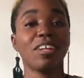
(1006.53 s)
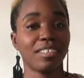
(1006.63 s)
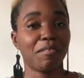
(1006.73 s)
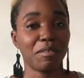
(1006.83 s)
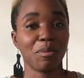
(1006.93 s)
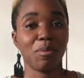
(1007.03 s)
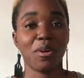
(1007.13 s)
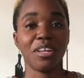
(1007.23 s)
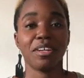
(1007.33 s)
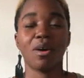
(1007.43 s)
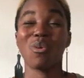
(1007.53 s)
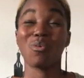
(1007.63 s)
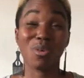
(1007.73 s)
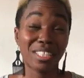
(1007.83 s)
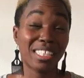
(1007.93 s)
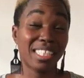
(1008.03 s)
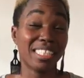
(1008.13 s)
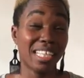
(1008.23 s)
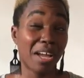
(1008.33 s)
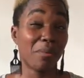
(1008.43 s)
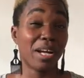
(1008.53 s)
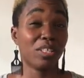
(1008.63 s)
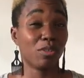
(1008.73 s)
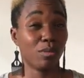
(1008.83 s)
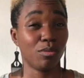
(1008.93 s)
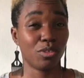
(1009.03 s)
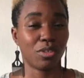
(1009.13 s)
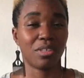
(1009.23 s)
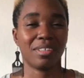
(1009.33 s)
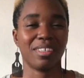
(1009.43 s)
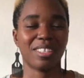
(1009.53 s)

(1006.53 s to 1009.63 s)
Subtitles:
Not everyone wants a DIY solution.